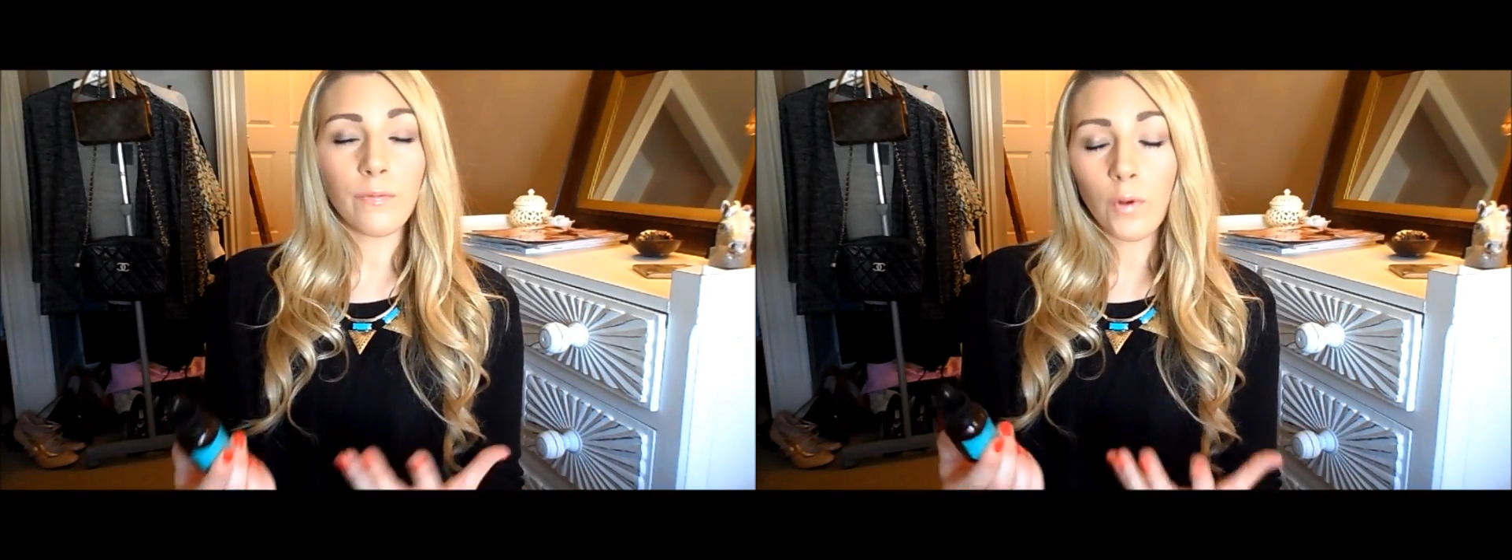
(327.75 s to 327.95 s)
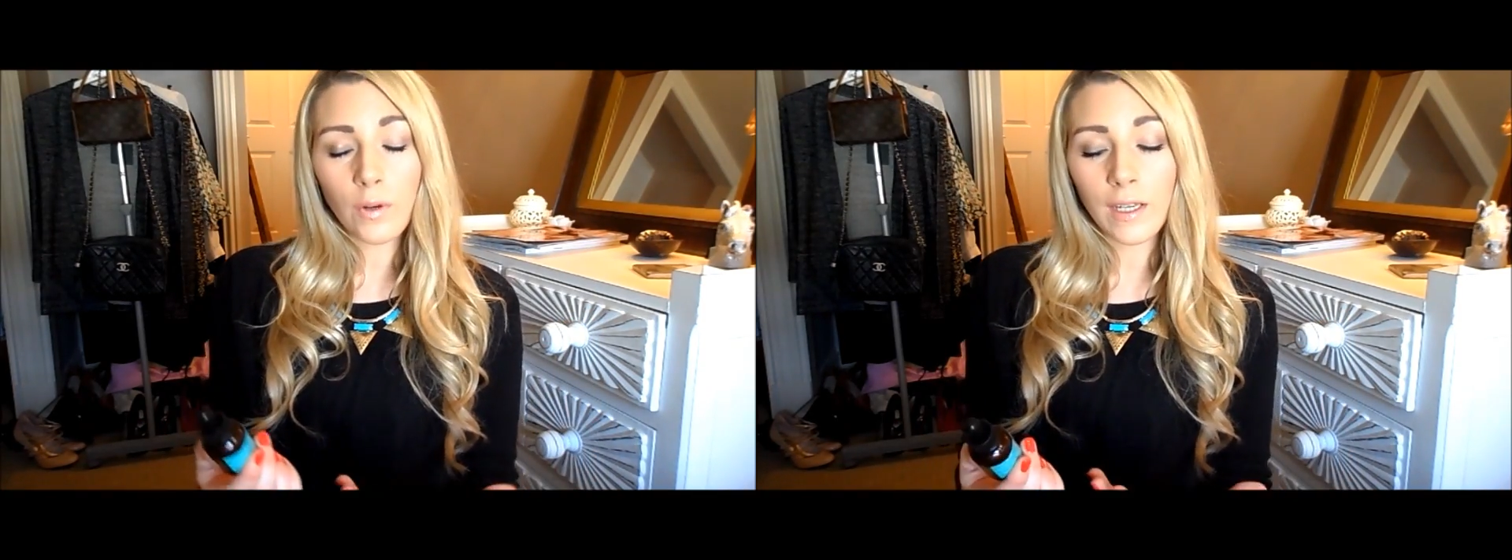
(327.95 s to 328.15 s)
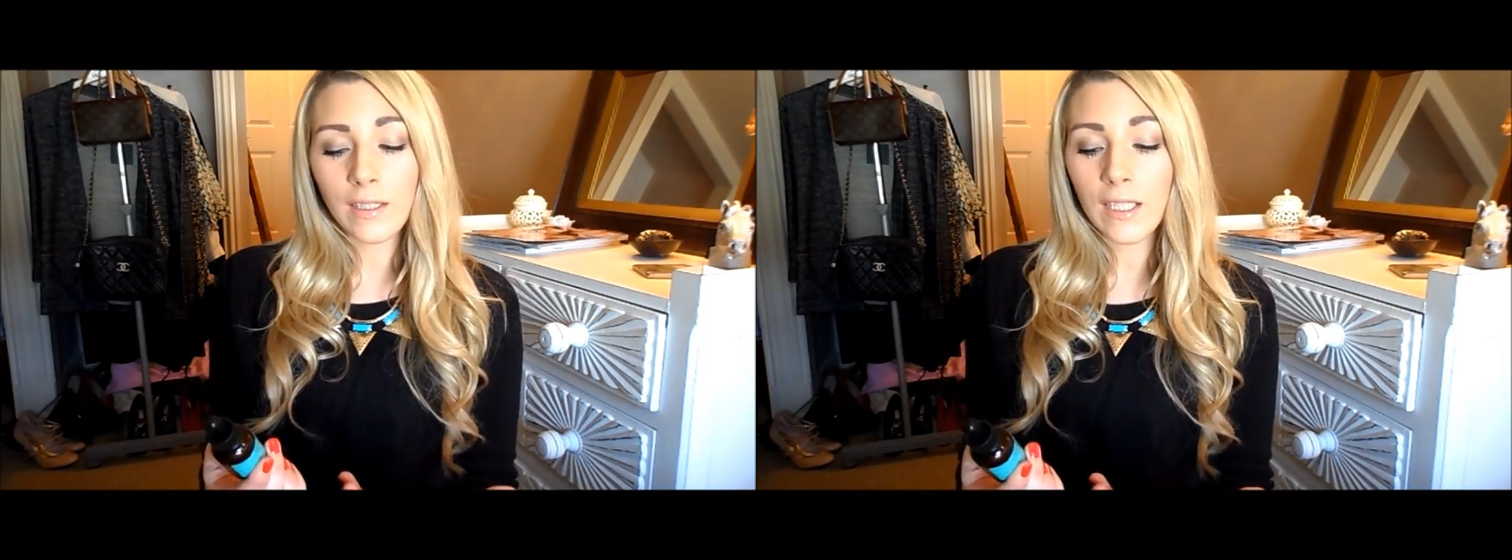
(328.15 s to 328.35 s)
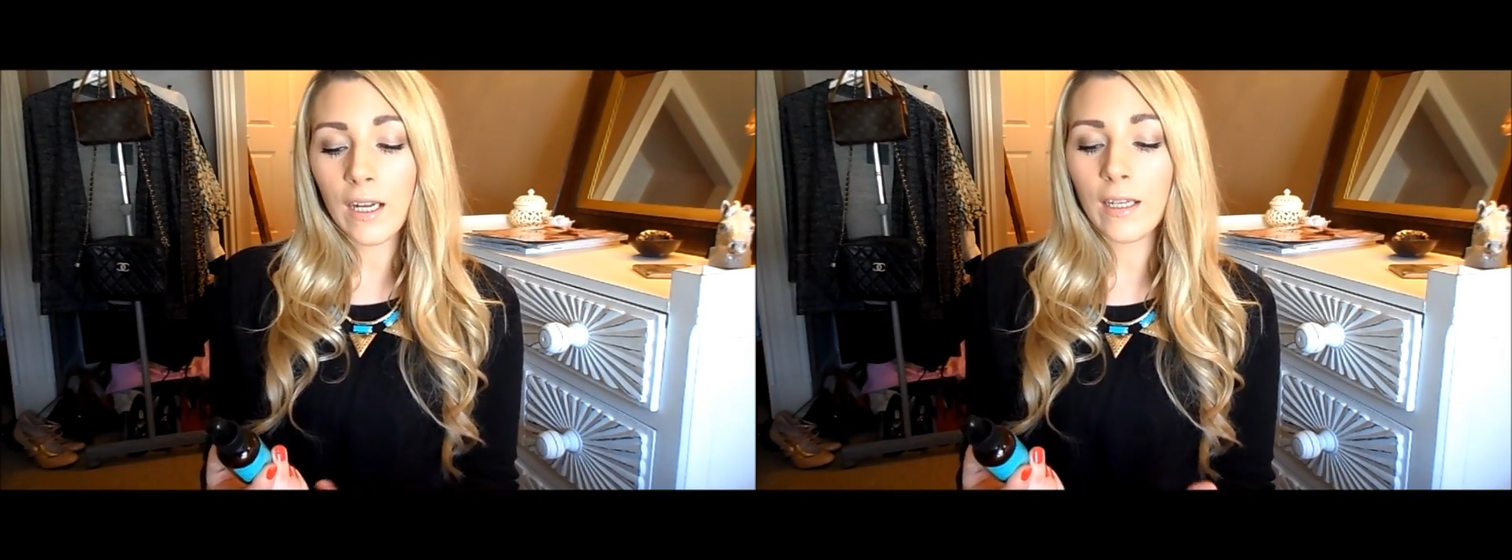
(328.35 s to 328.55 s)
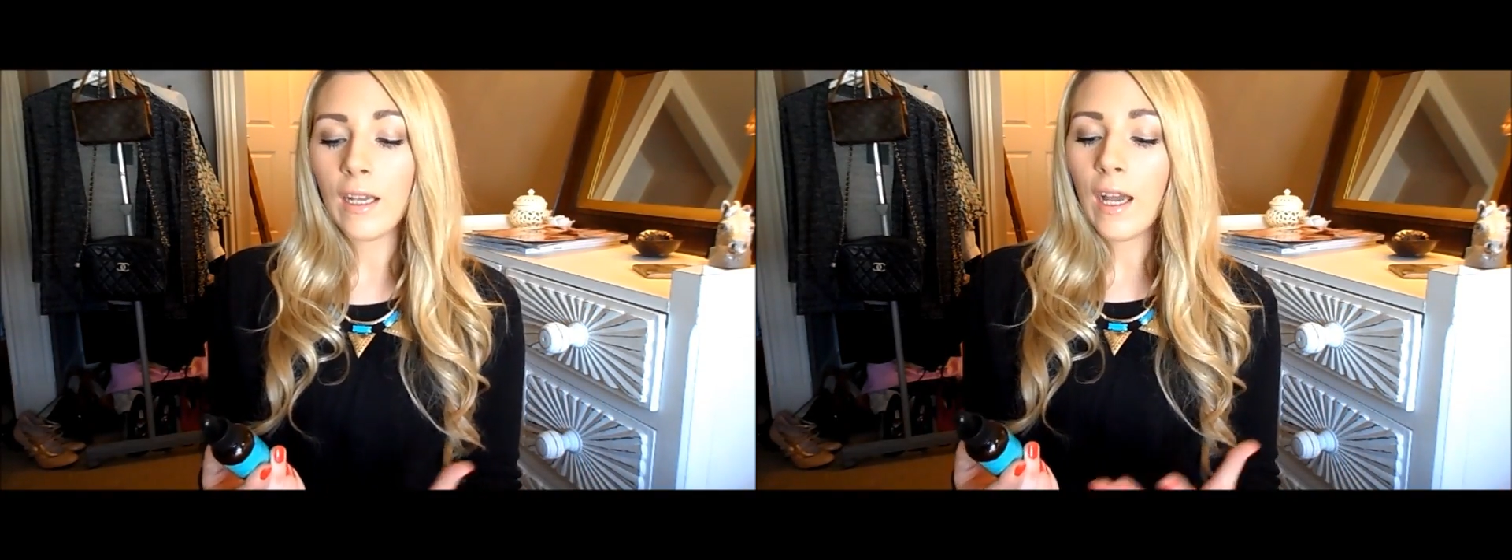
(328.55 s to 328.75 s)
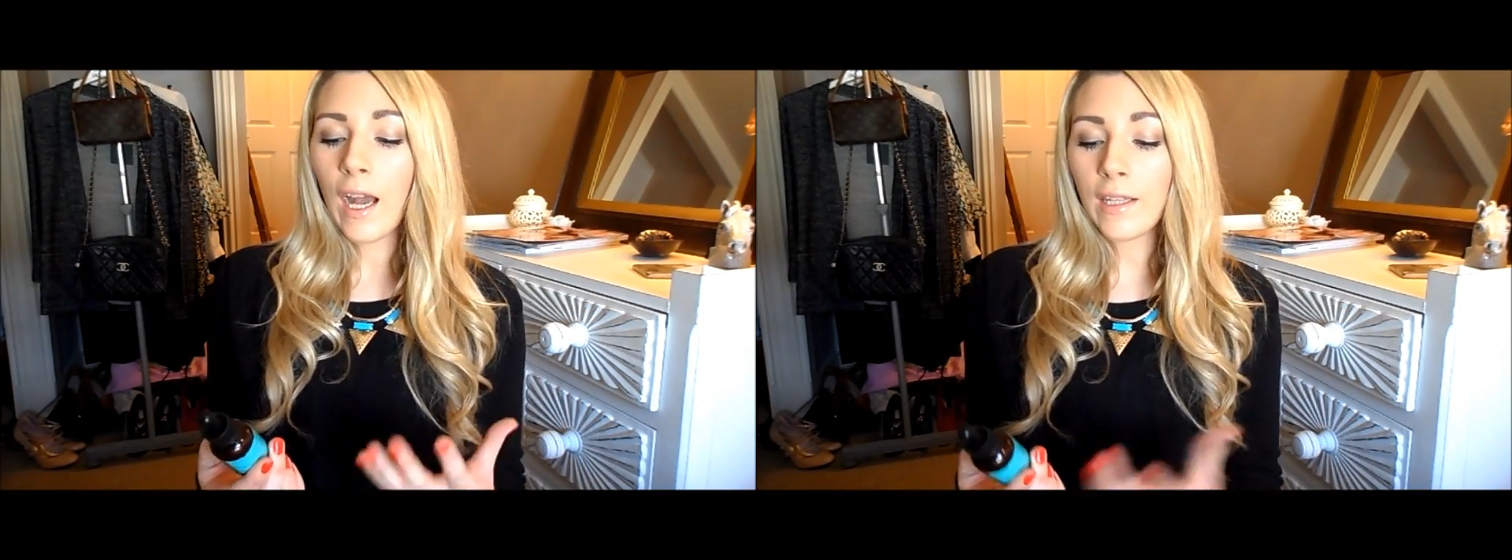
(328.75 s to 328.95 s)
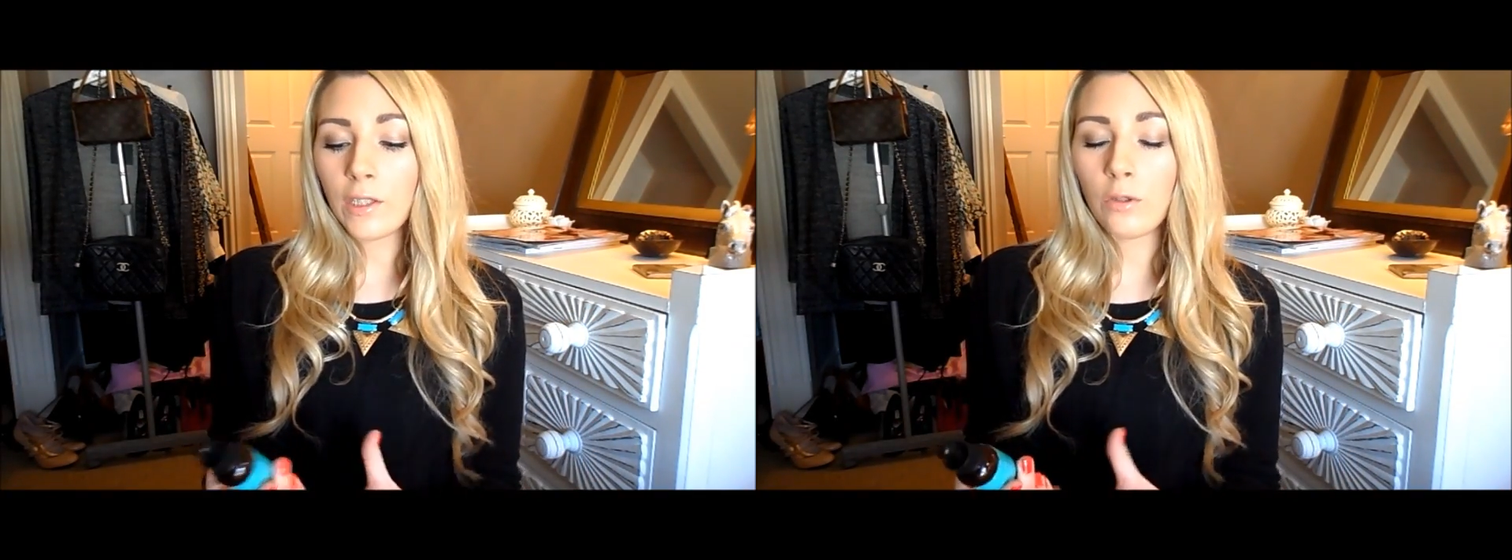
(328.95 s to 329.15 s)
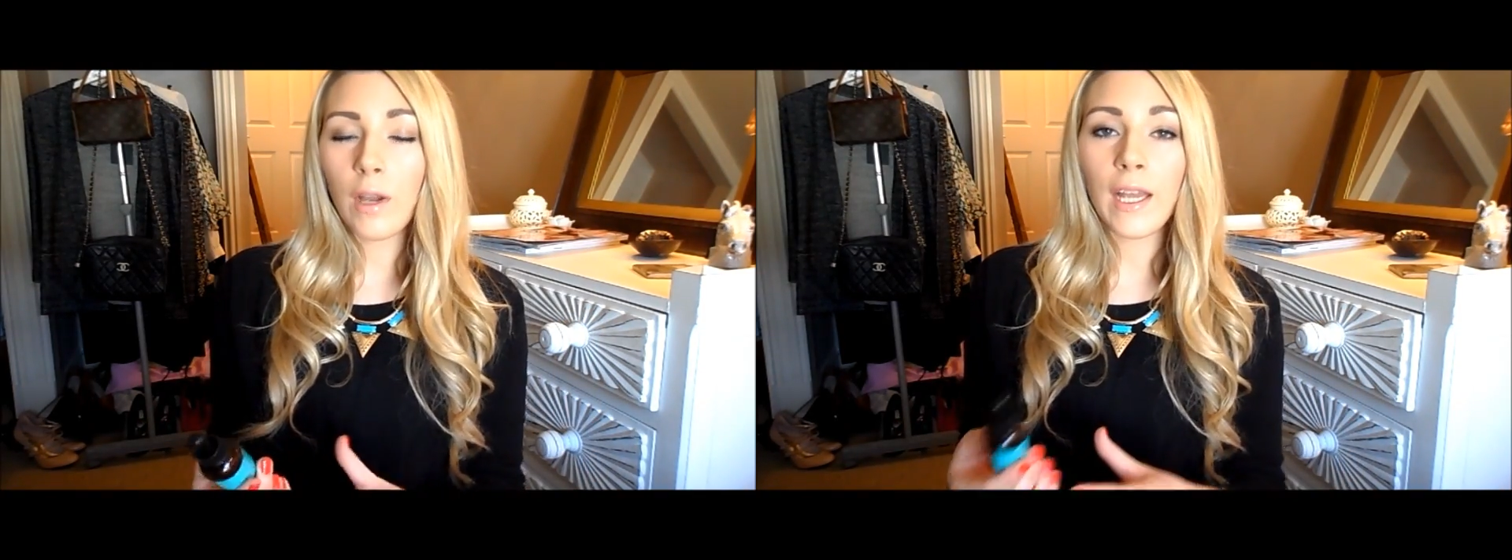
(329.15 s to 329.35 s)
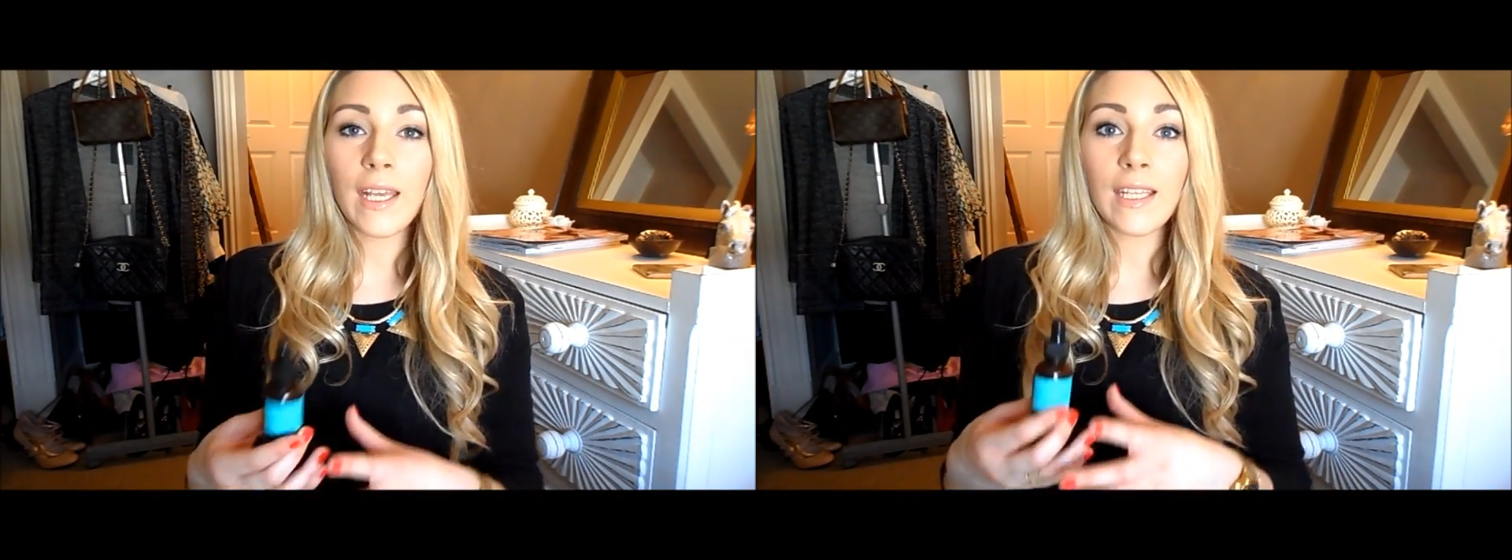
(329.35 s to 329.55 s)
$4.99, had to try it.